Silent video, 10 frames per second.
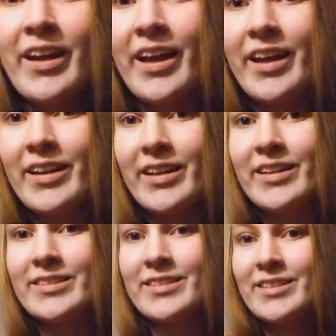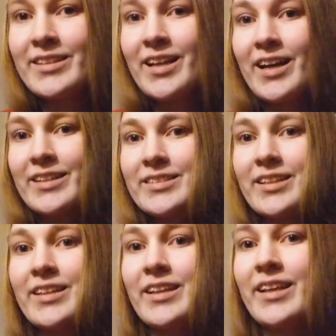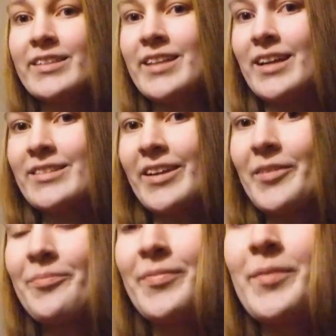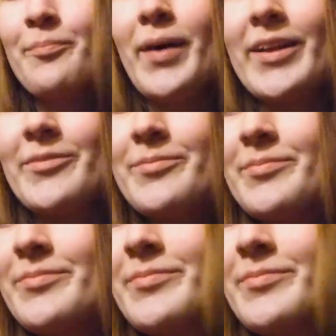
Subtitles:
and it is not exactly, but